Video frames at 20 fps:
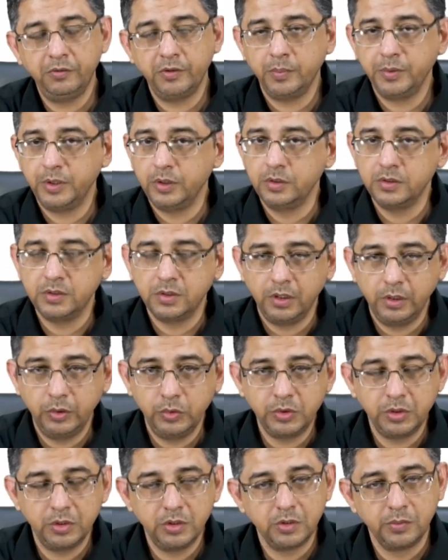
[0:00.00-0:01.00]
from either
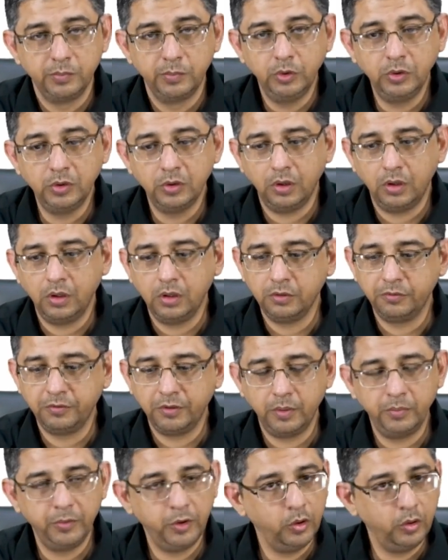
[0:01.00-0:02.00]
solutions book or
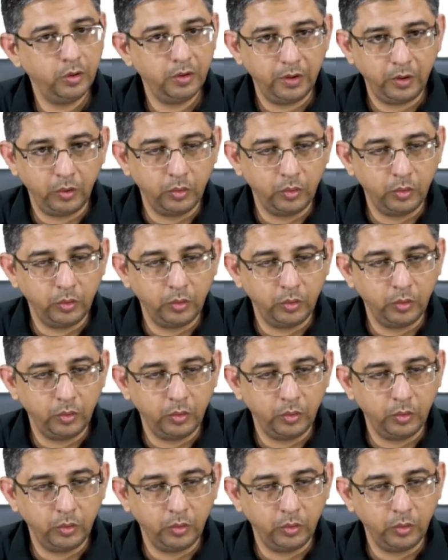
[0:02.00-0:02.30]
from your